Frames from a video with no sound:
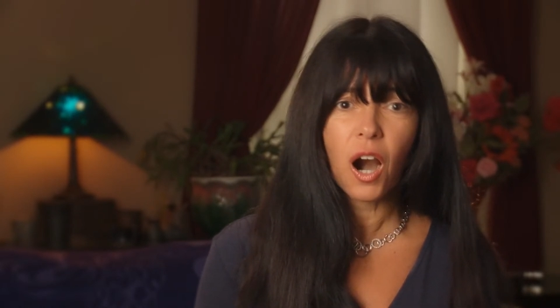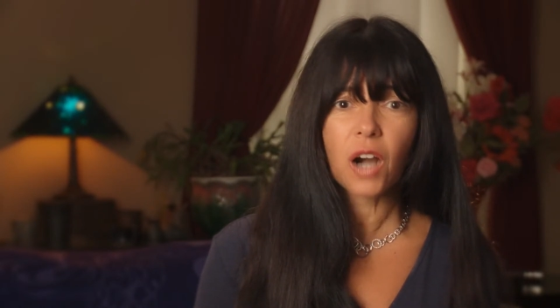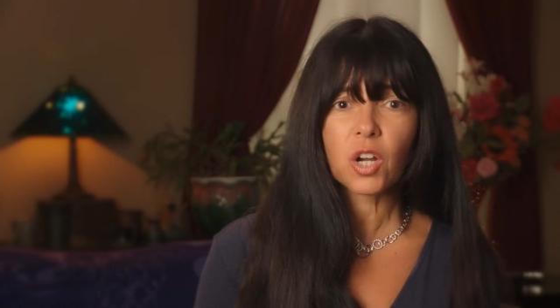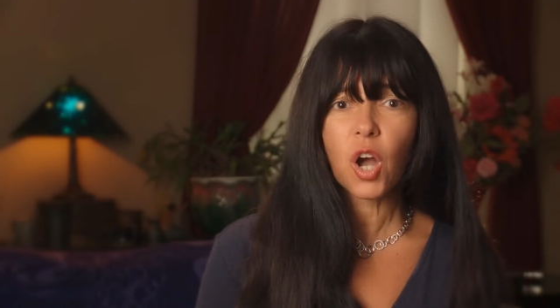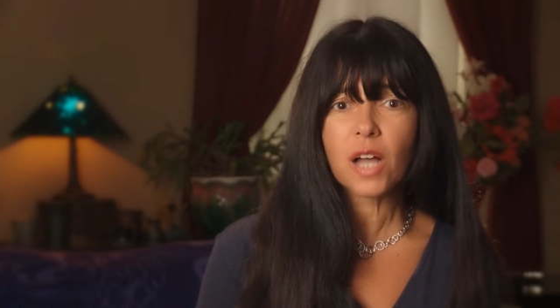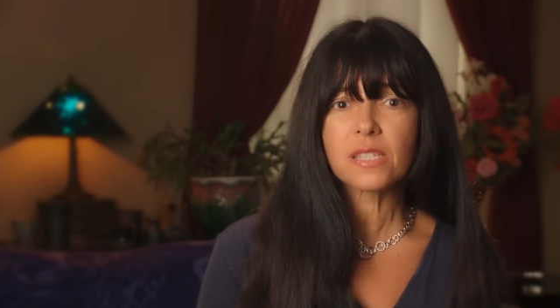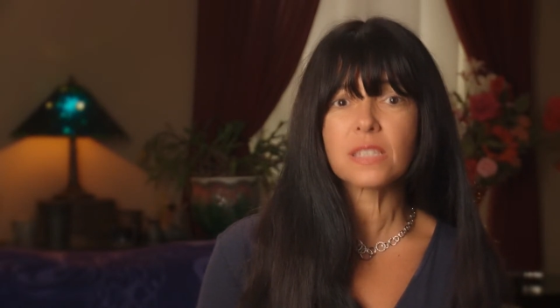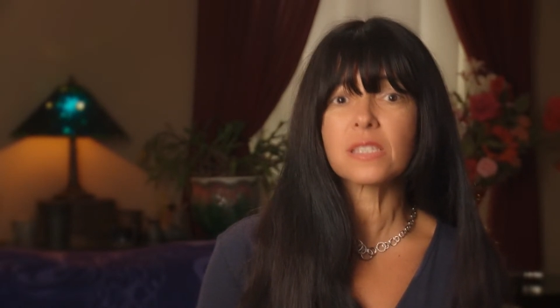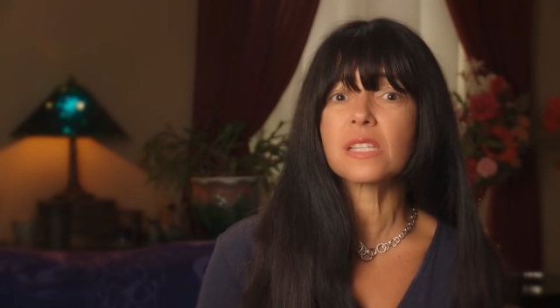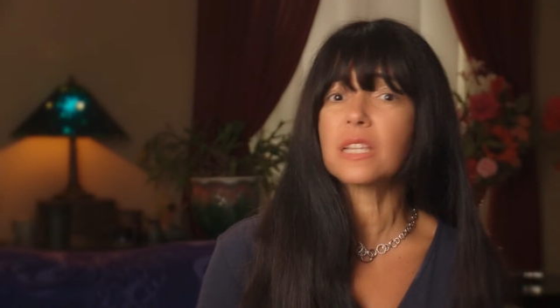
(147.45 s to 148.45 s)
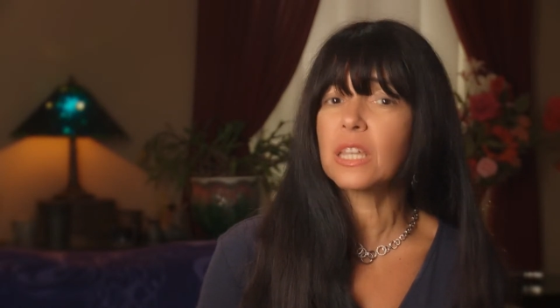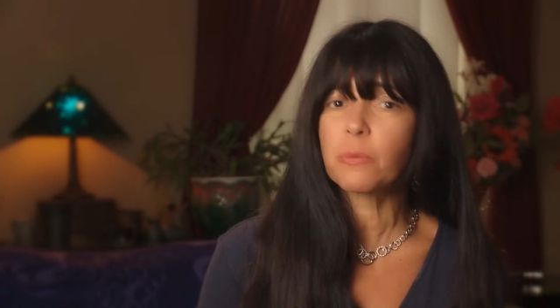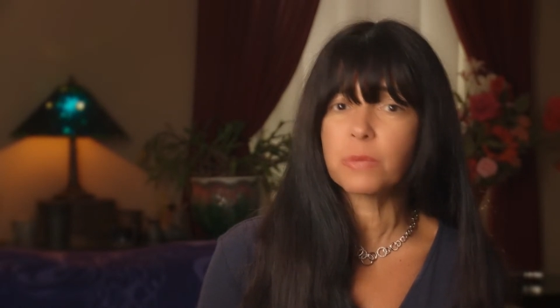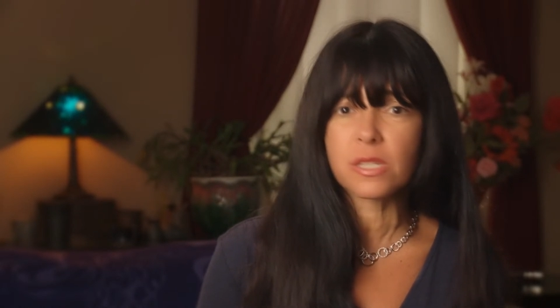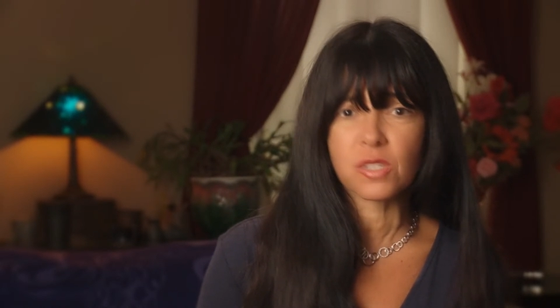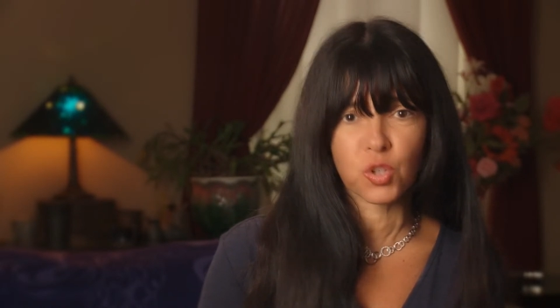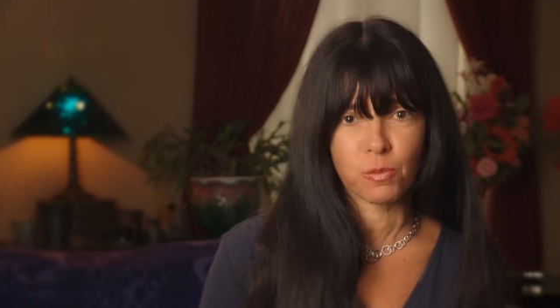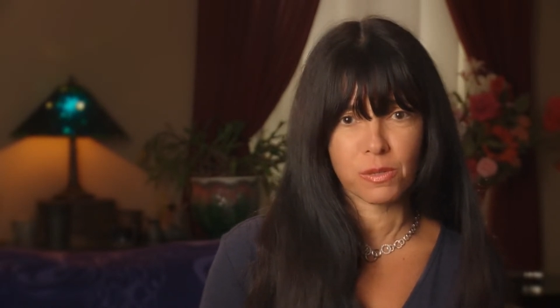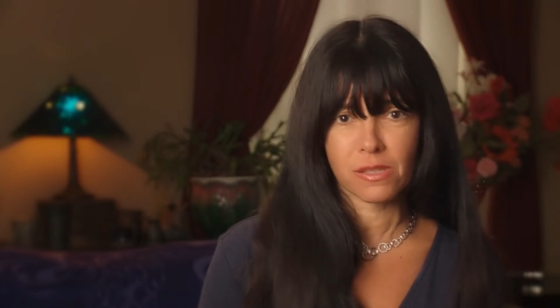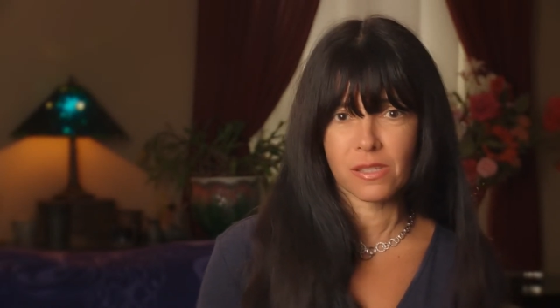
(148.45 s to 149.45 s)
are causing sleep
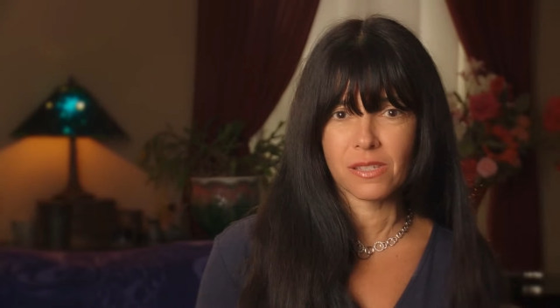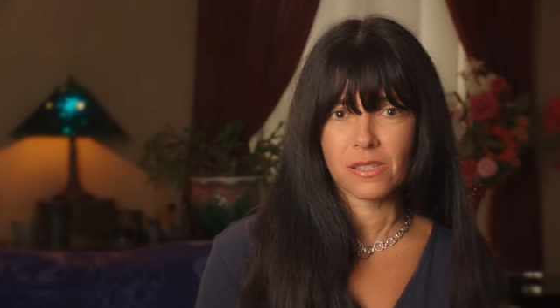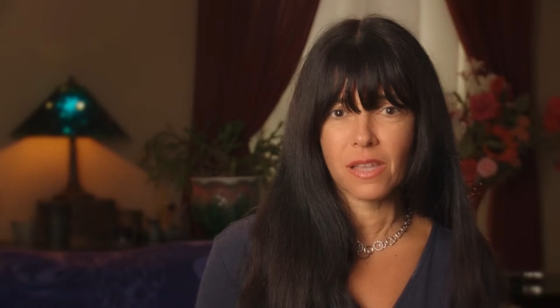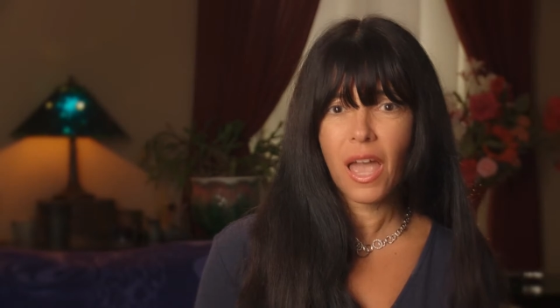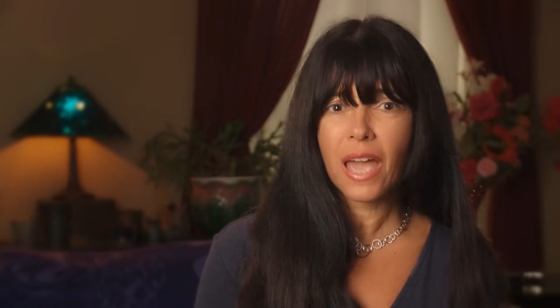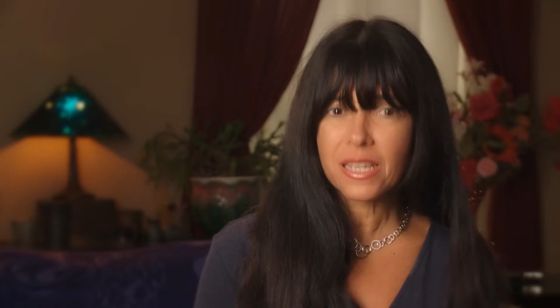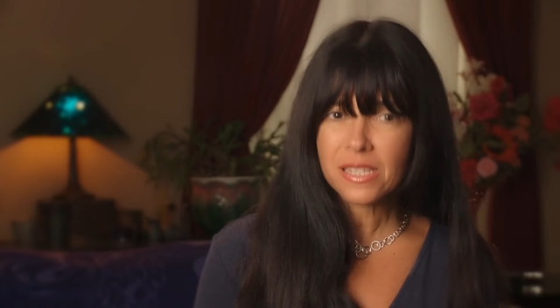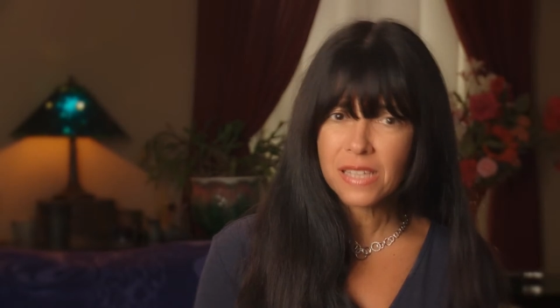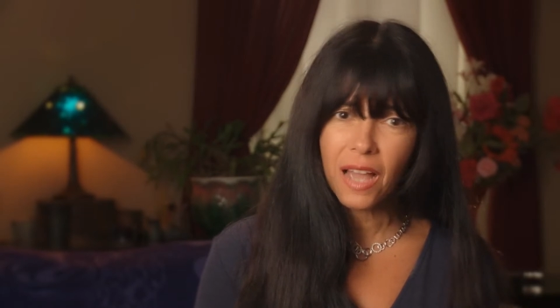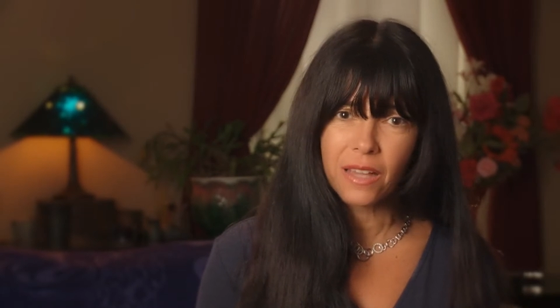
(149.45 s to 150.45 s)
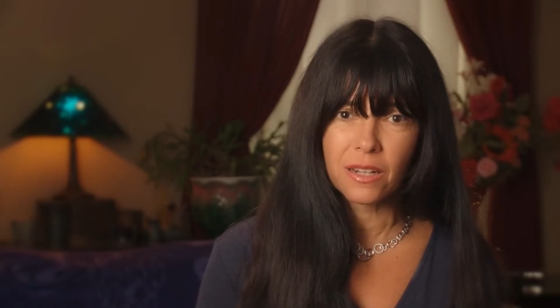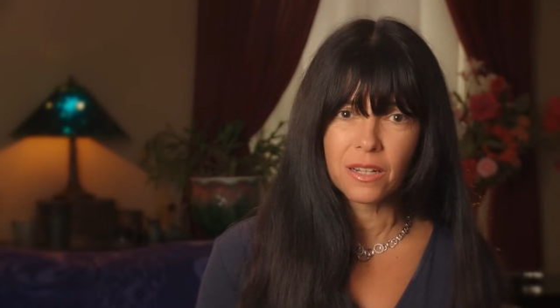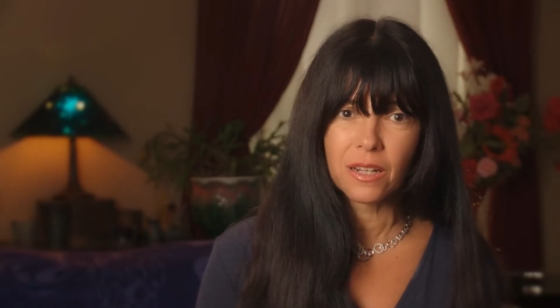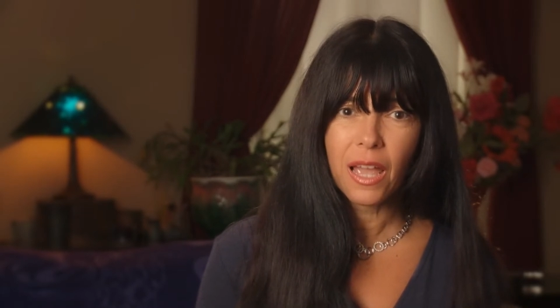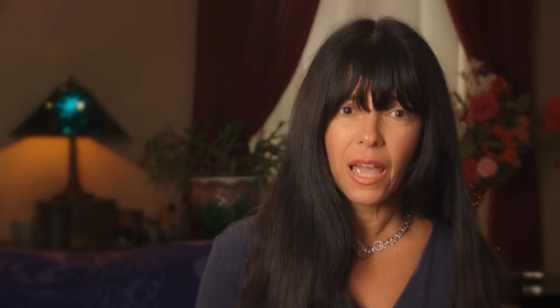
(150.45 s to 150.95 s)
disturbances, anxiety,